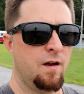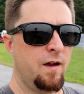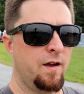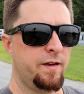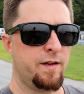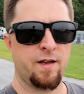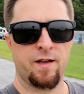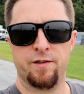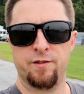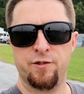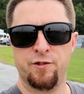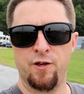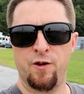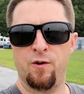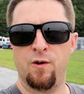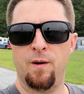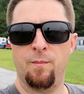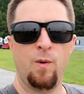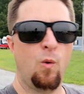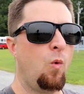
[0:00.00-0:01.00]
Alright guys,
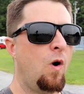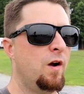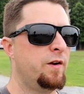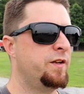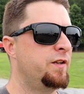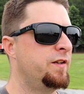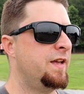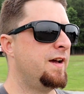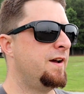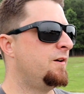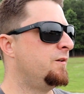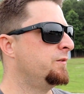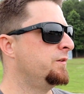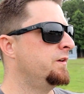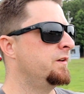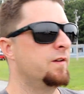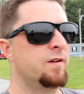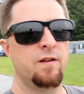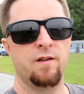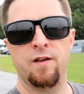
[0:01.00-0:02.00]
so I'm going to walk you down
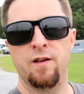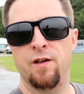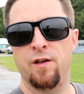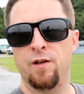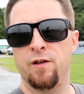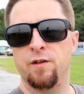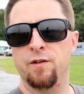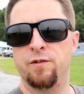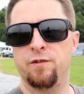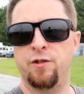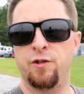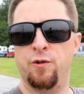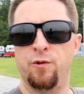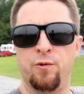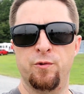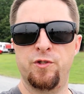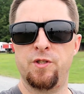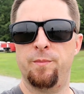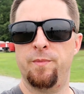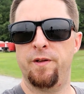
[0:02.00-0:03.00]

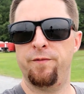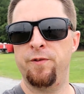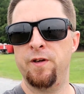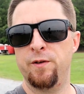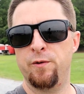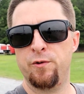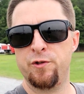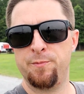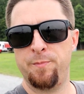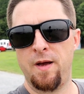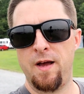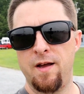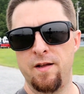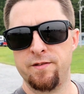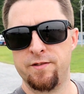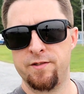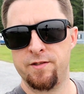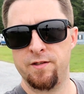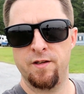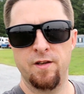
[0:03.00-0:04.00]
to some of the vendor
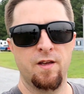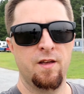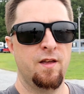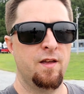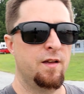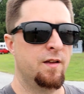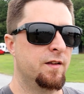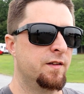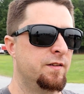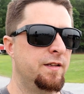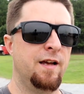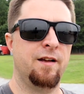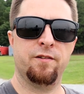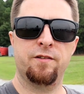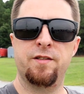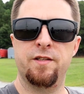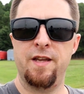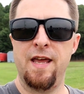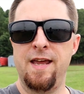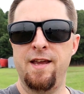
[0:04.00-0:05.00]
spots. Now
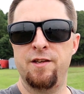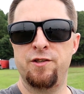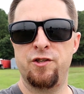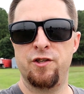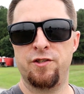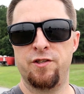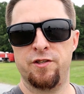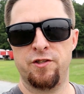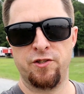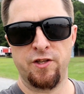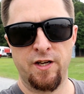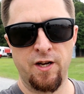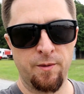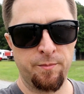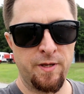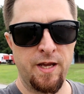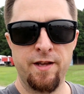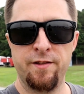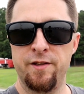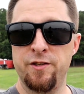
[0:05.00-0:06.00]
today is just a
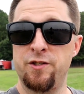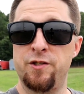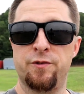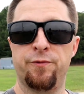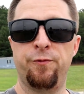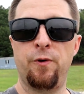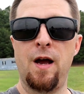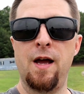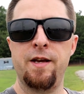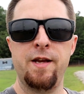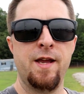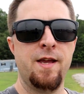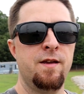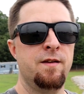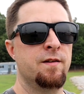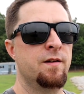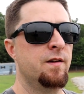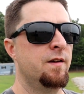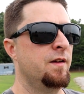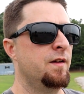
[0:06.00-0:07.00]
setup day. This is Friday.
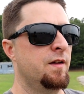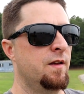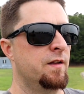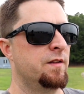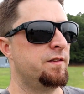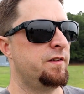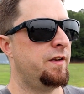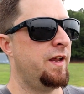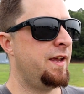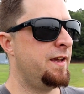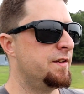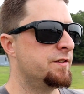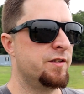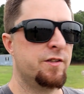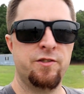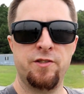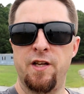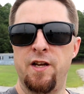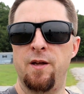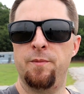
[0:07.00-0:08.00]
Today is
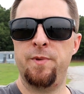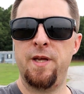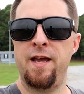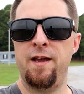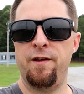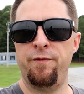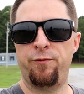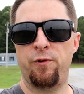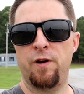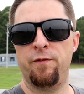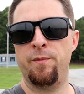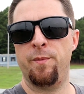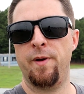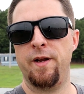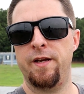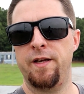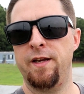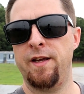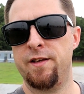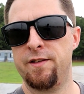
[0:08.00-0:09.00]
a setup day for
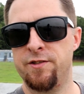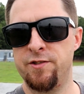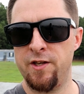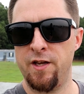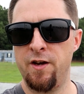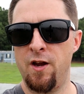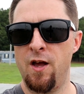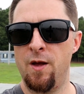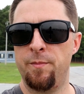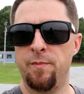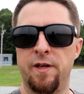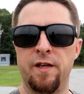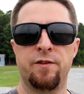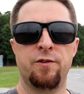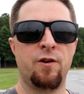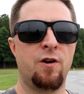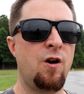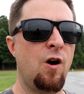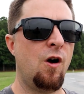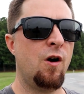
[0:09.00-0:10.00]
everybody to get set up, get
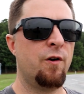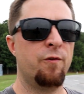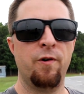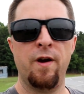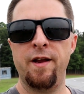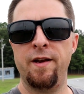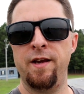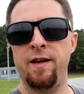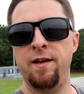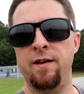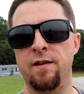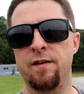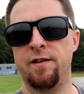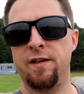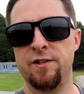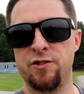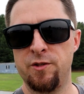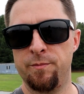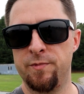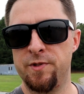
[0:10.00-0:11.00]
their car ready,
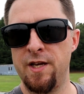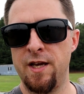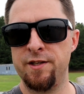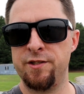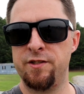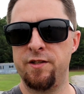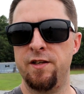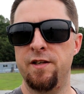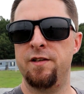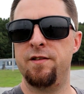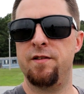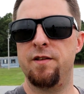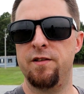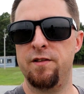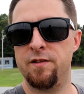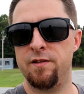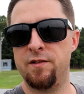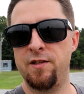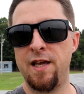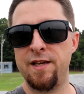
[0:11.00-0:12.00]
get some
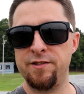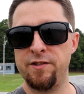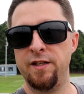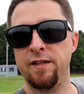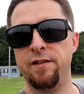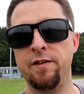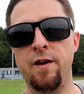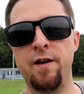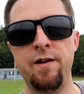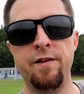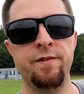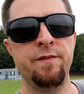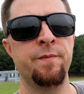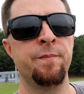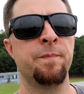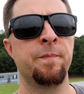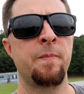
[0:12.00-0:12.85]
testing done,